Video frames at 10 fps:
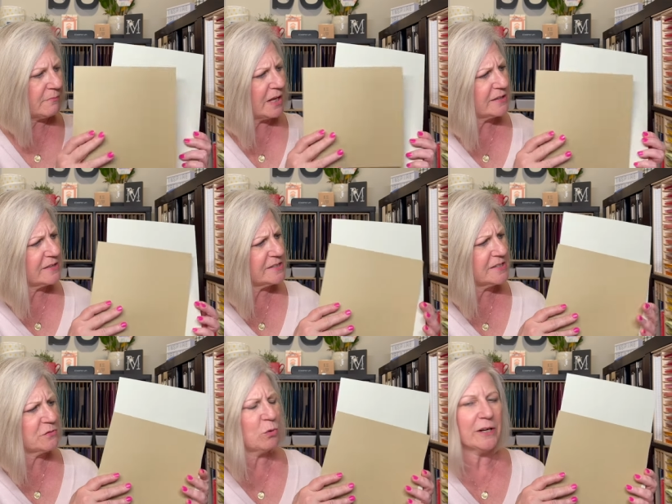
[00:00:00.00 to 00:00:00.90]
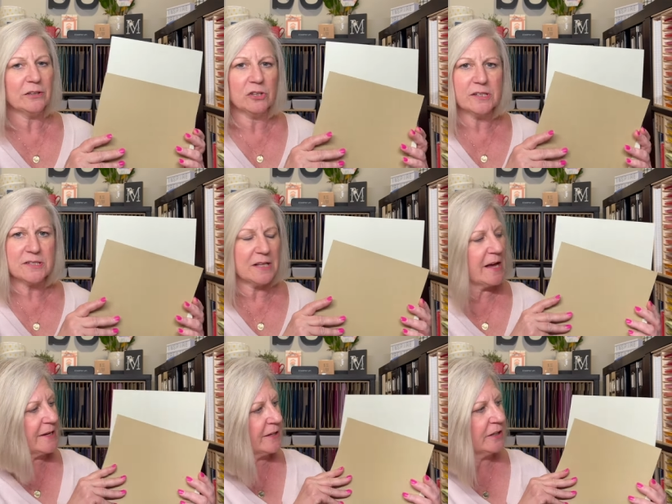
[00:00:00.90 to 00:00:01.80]
This is what it looks
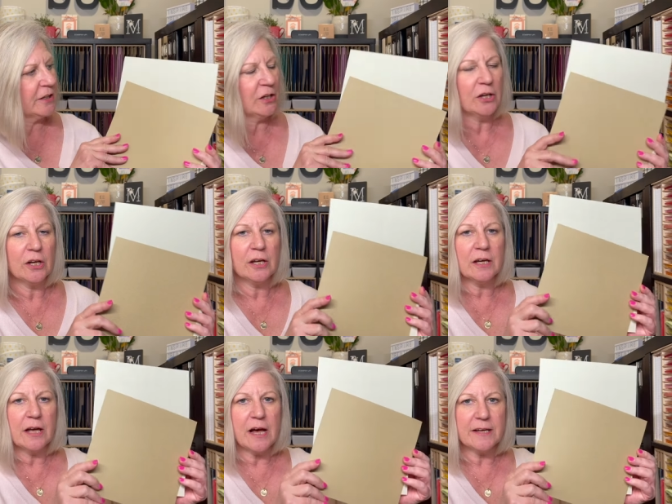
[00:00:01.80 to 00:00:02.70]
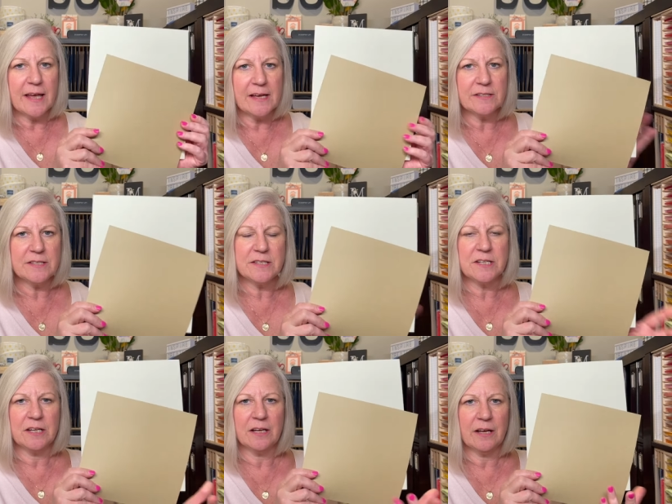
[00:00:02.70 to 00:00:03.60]
like against
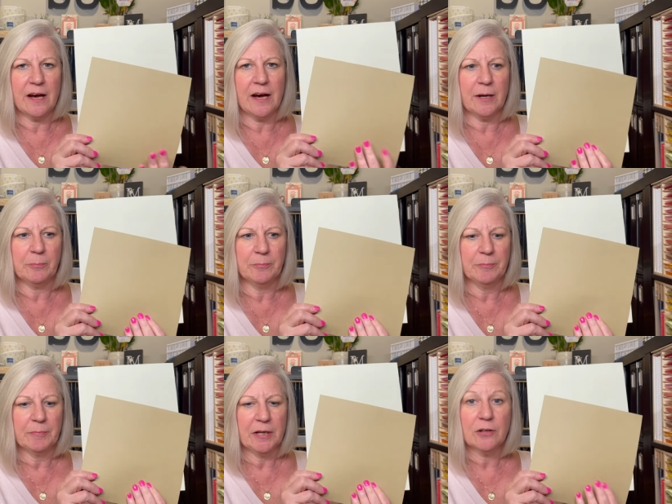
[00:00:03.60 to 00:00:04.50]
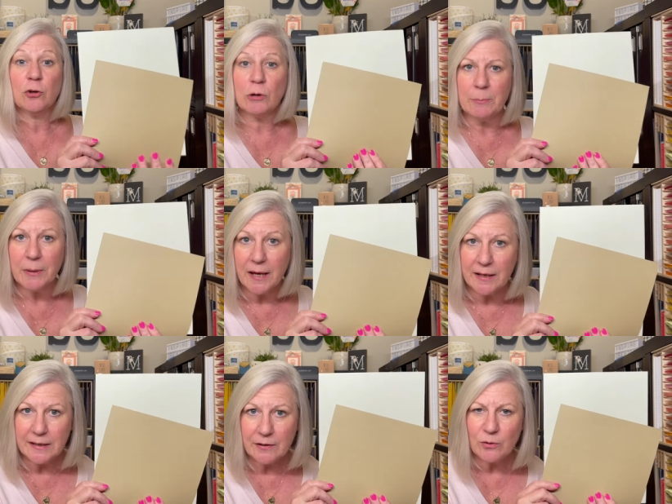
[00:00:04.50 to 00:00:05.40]
crumb
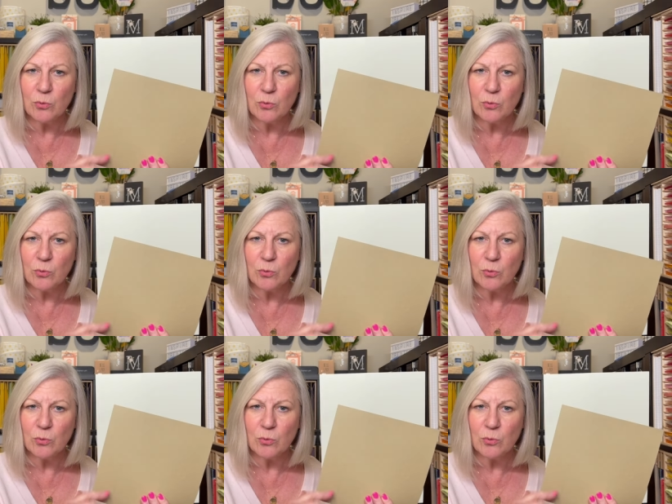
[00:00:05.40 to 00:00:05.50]
cake,